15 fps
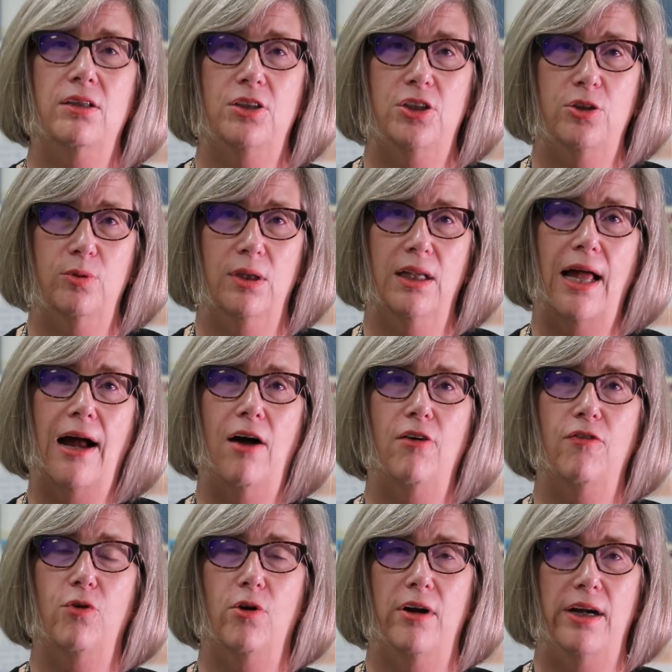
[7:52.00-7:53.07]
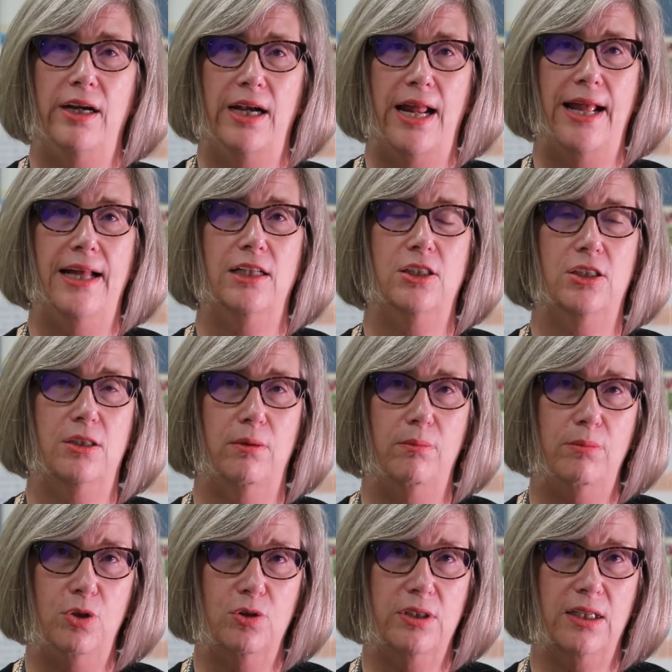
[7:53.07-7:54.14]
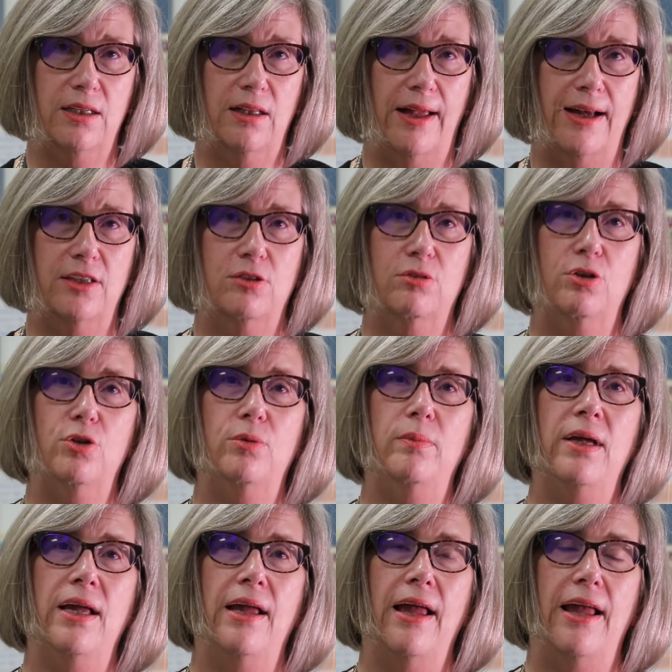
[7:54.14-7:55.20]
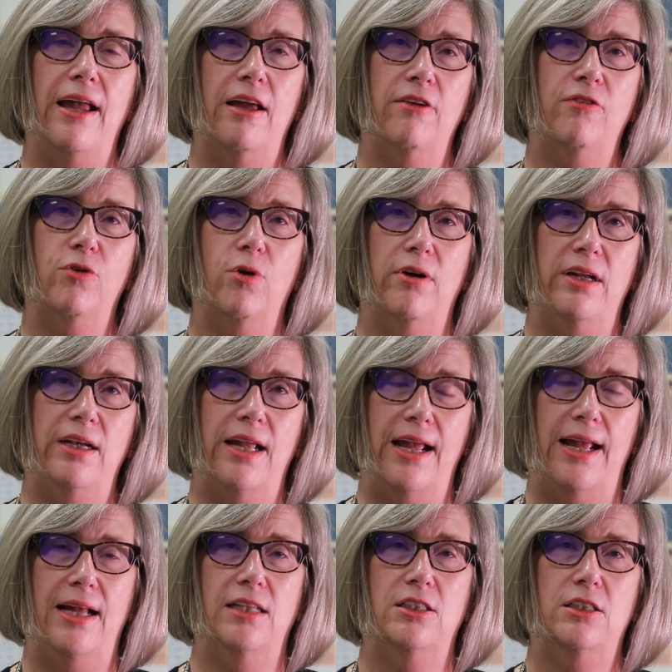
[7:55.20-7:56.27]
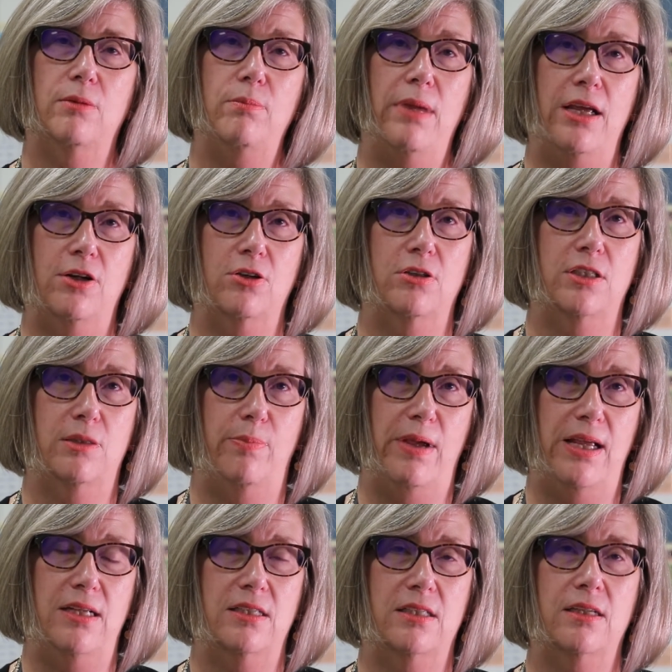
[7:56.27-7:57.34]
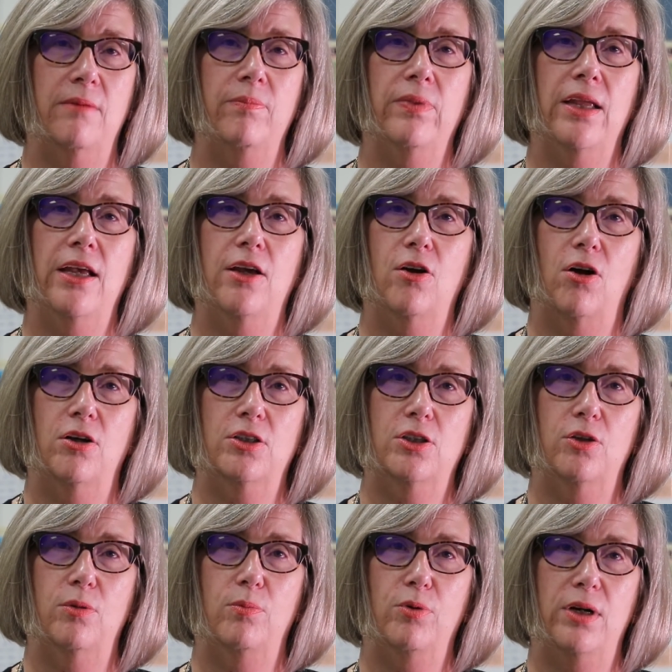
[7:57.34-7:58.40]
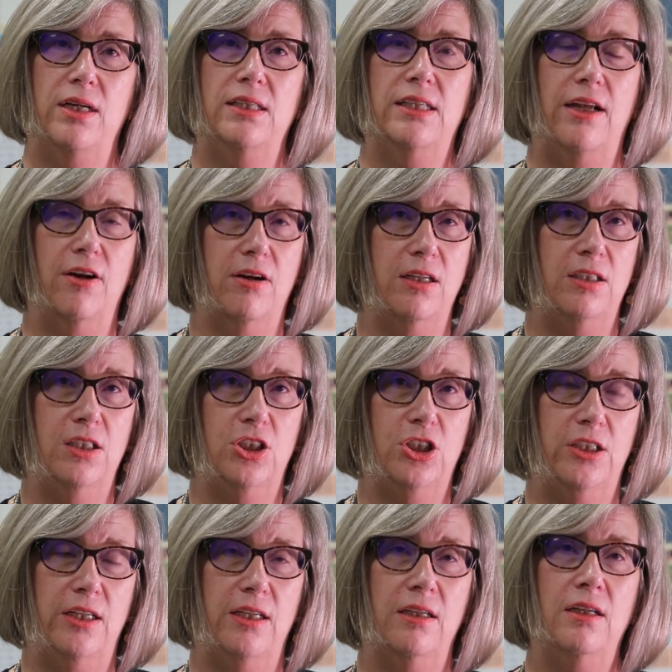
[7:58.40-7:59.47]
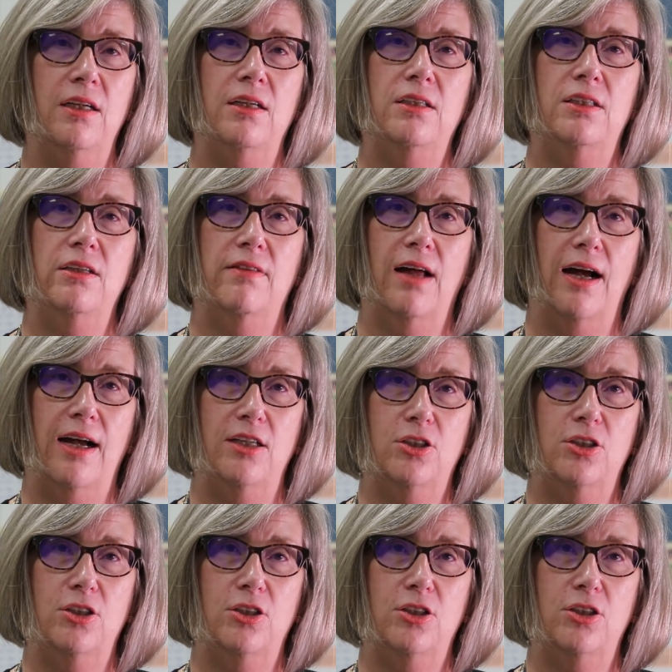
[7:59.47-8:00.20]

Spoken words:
to allow for an enhanced music classroom and for an enhanced maker space. It also brings air conditioning to the high